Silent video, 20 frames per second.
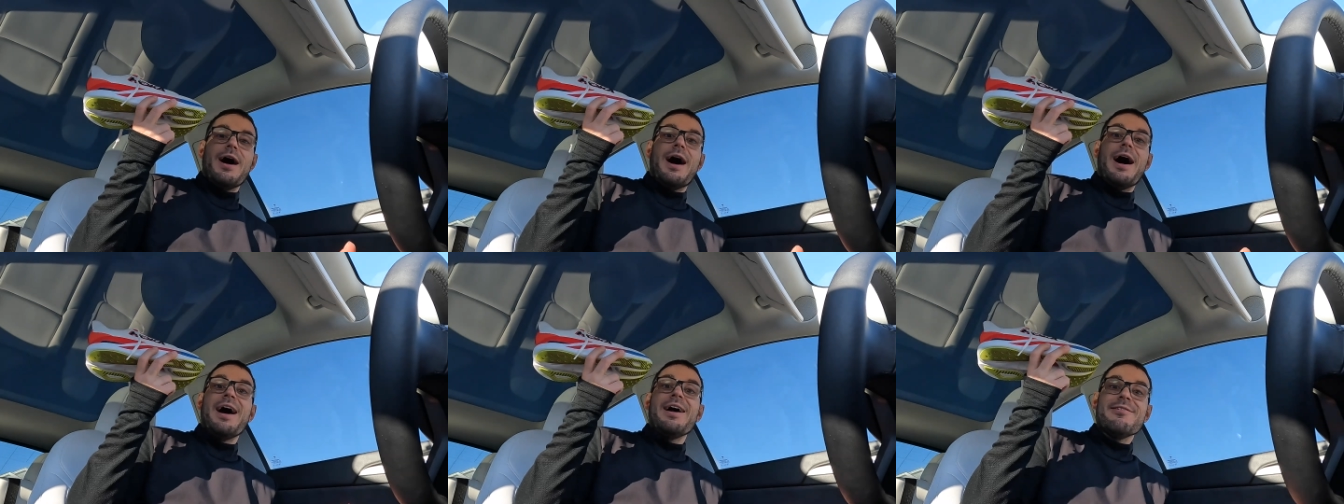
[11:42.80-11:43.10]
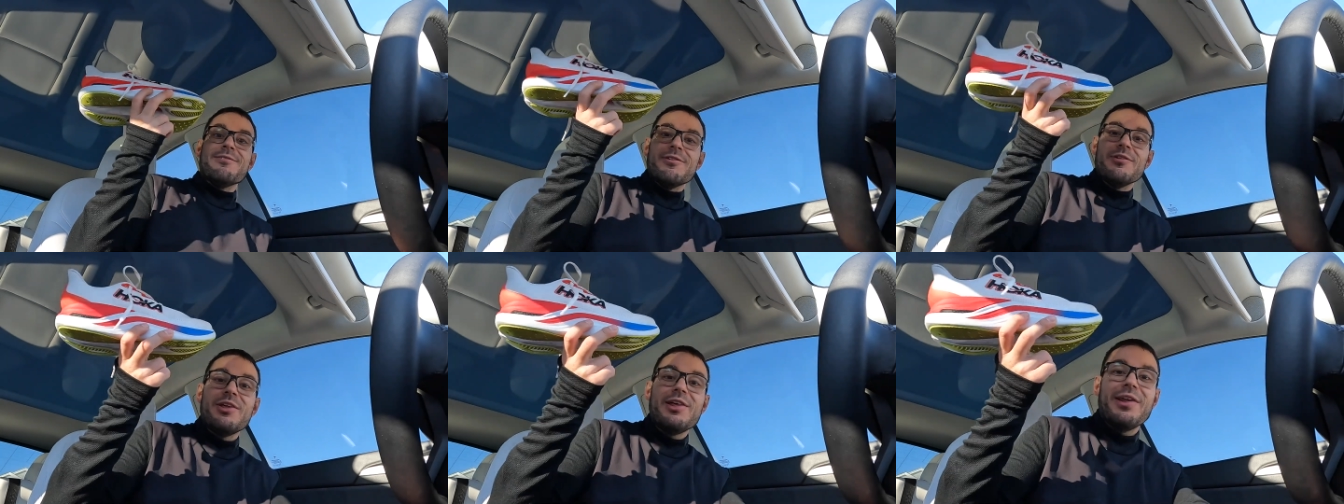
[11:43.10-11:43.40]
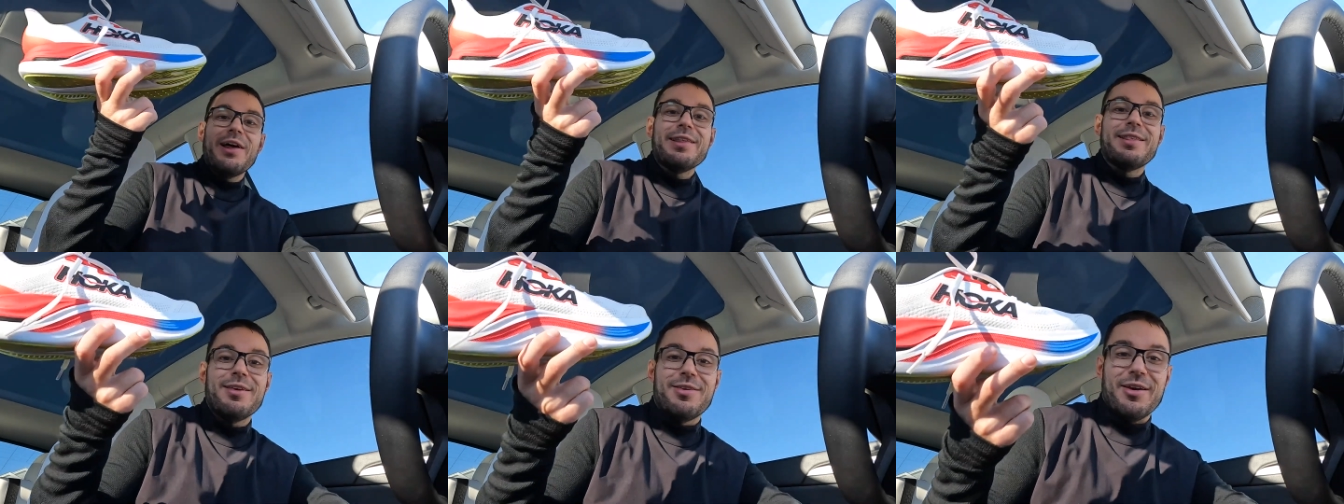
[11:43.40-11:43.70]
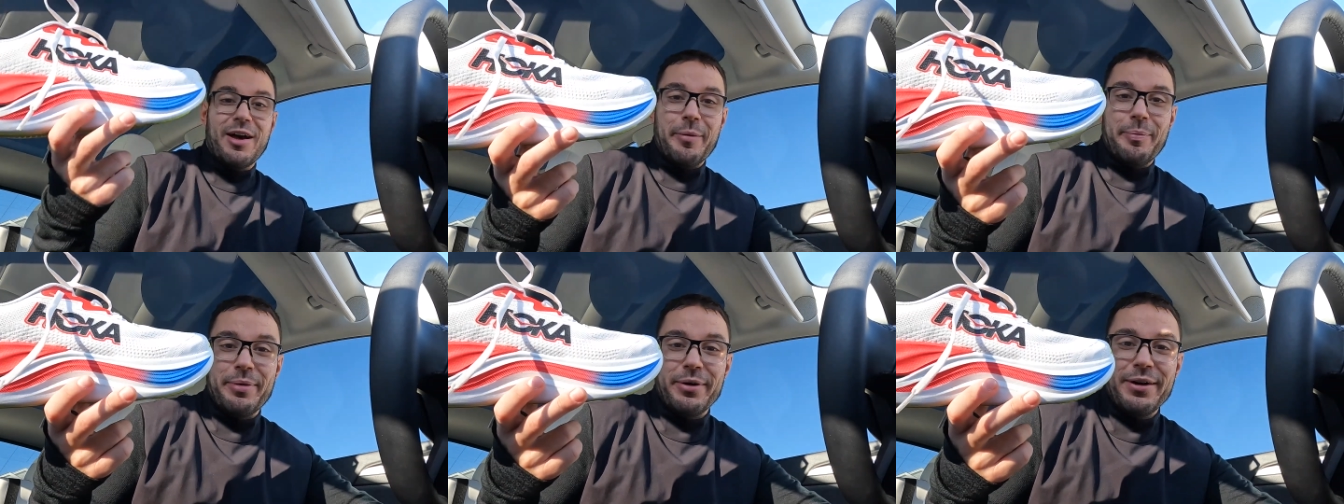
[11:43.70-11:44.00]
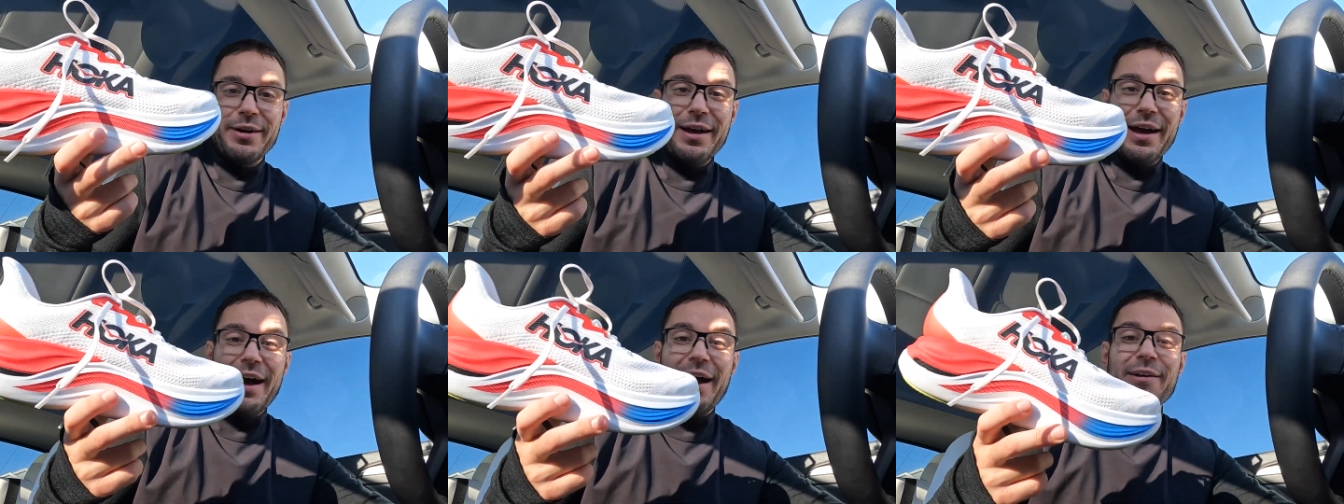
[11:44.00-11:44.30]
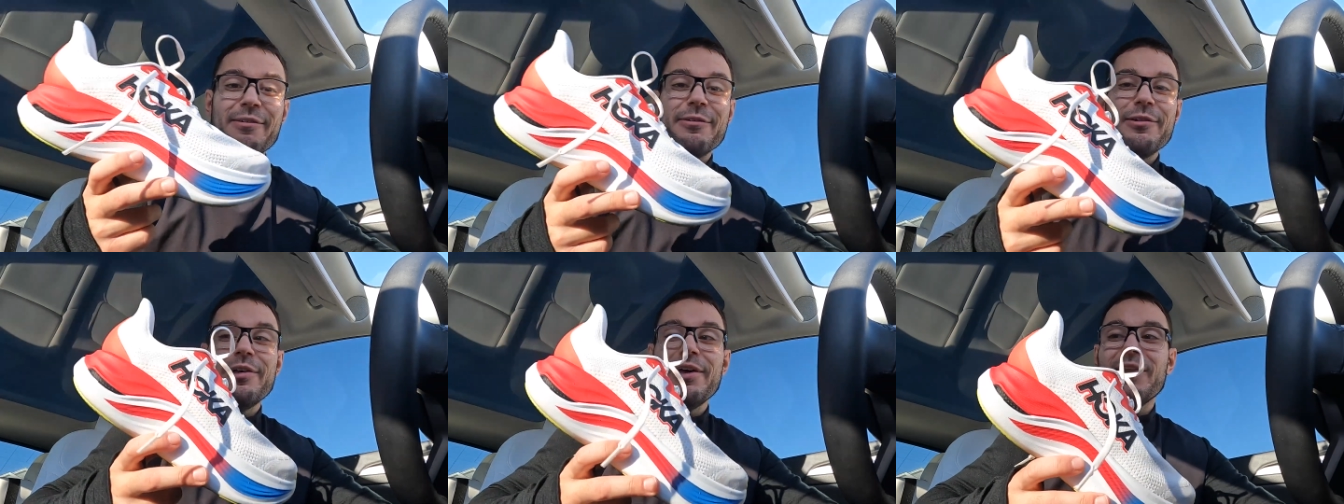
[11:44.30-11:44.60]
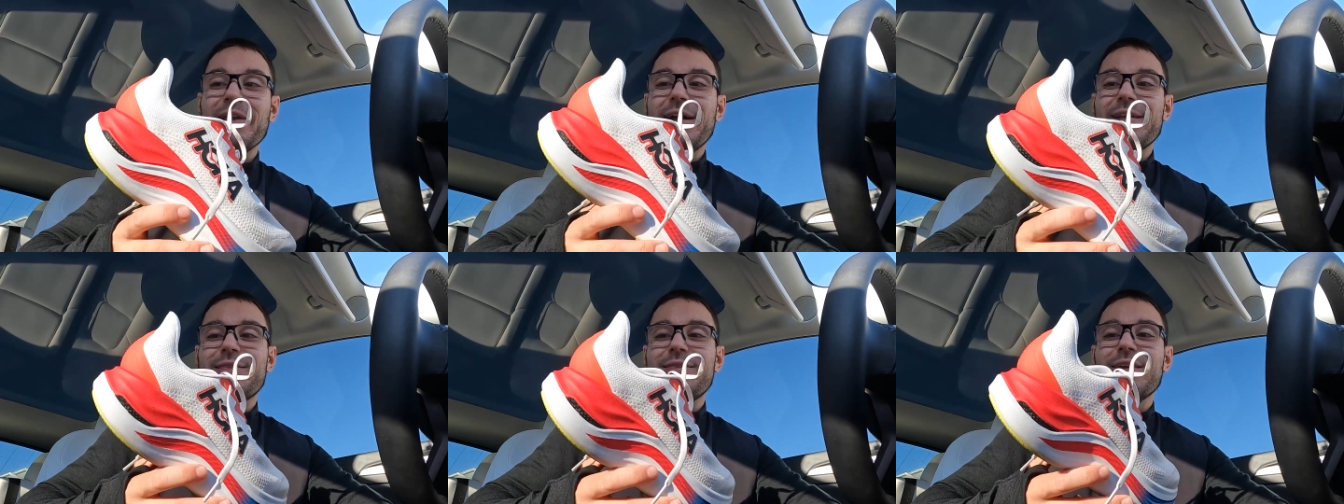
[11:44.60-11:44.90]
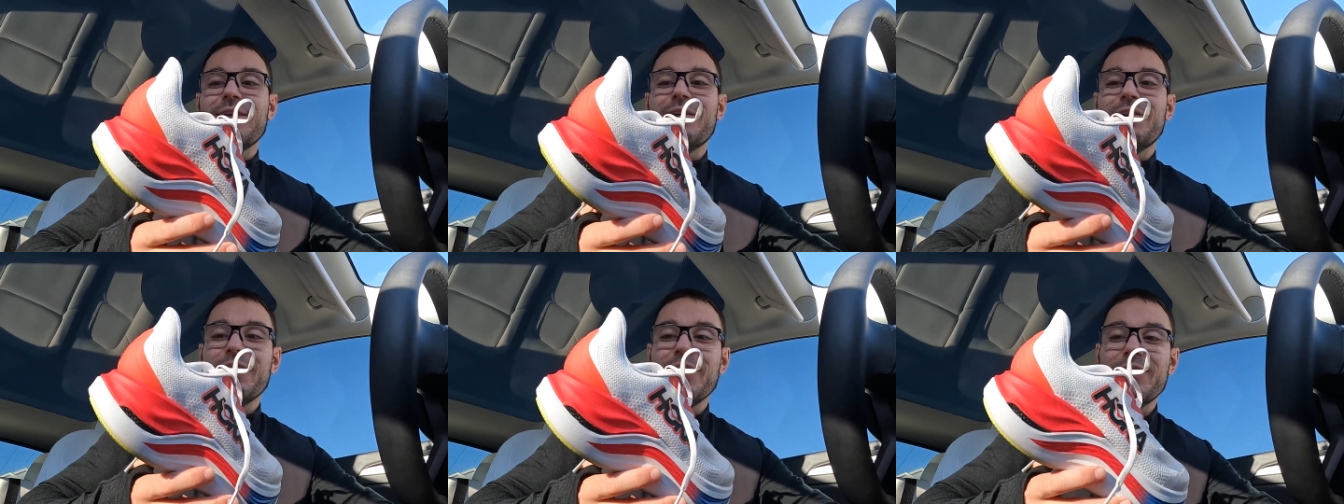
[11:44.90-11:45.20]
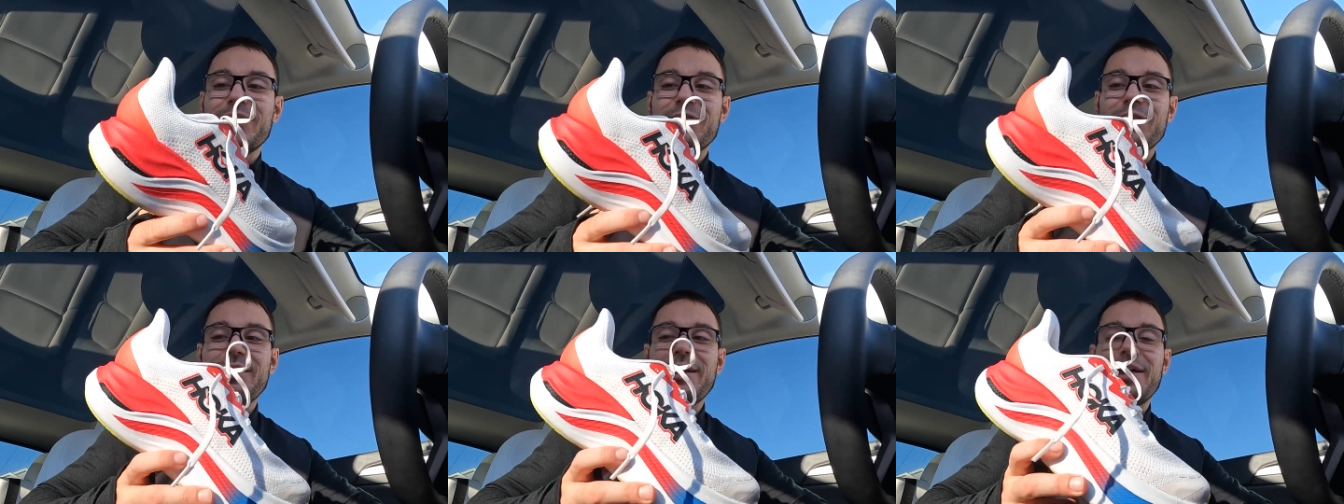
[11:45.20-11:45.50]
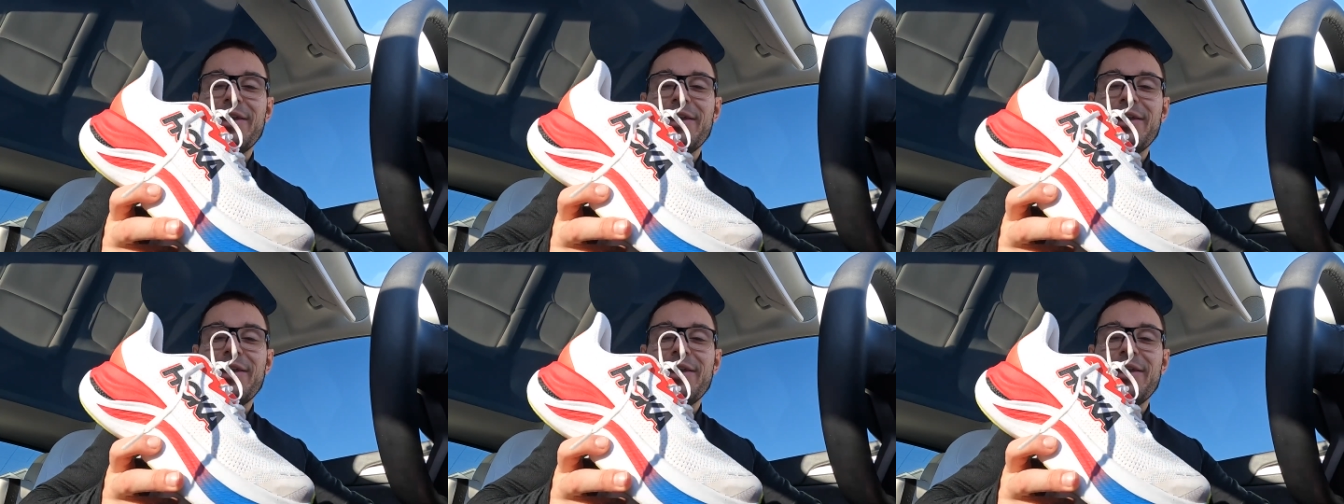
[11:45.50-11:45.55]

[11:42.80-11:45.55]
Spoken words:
I really like this upper. I really like the cushion.